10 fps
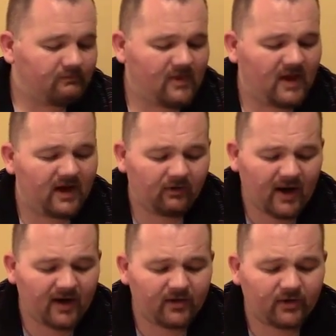An
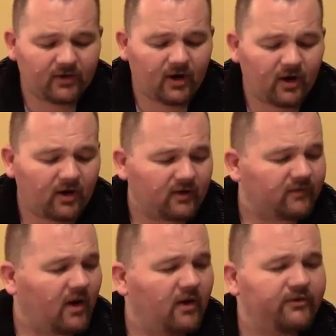irregular curve,
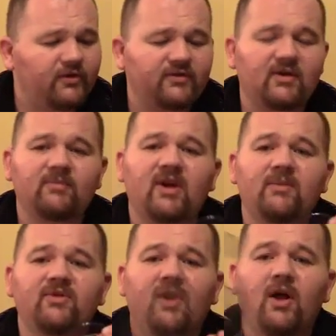also
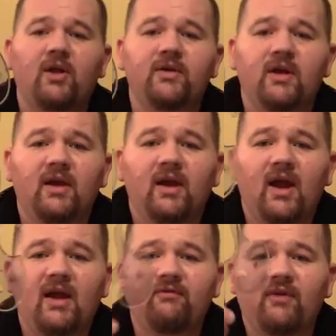sometimes called
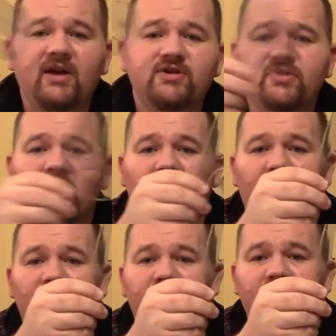a French
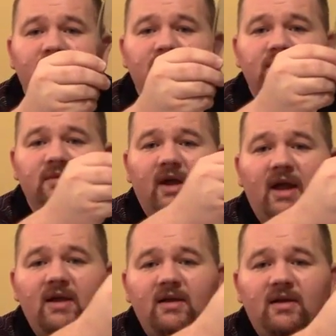curve.
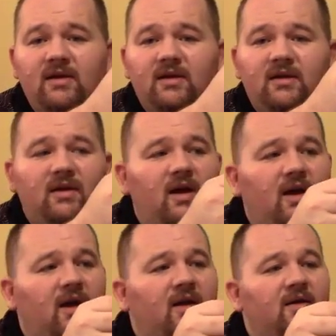Okay,
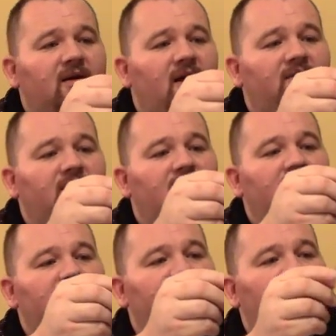kind of
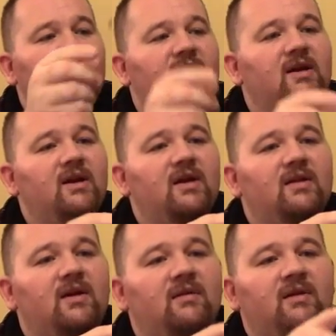a funny.
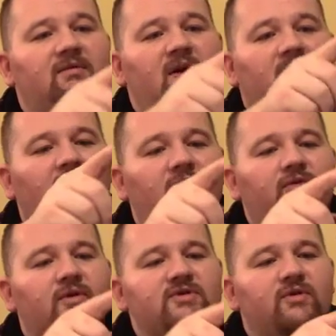They've got all
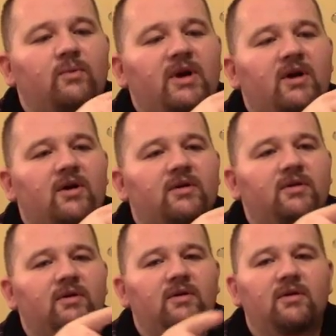sorts of
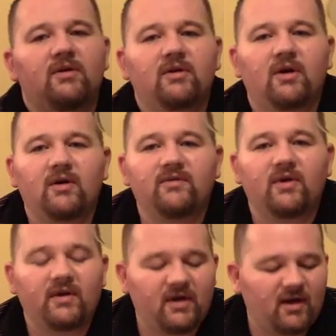weird curves
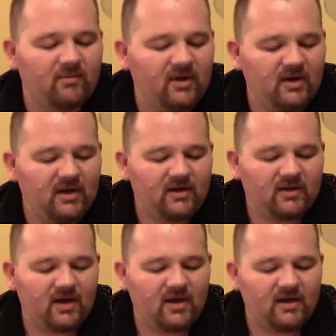on them.
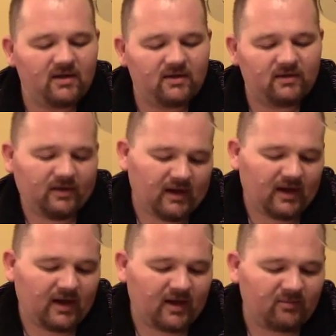
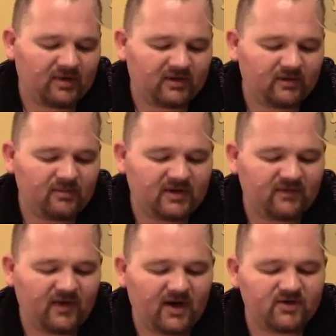But
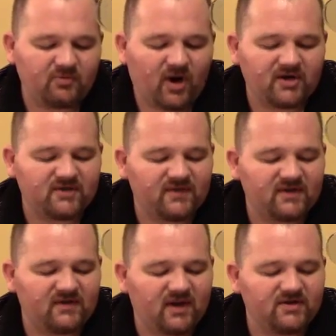the various parts of
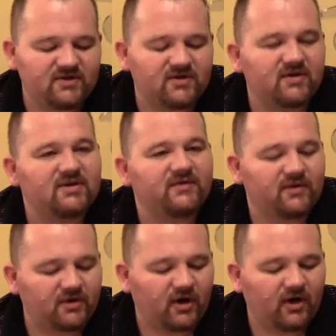this and edges are
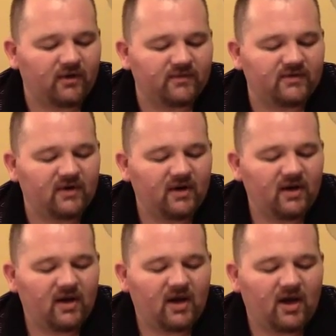different curves
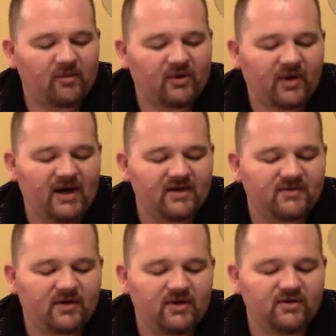and
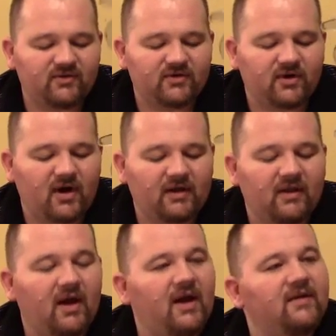radius that are used for drawing
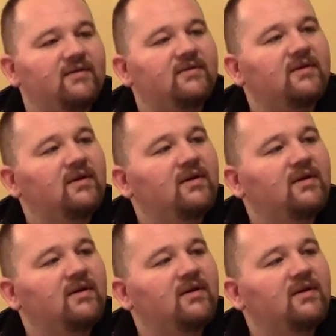lines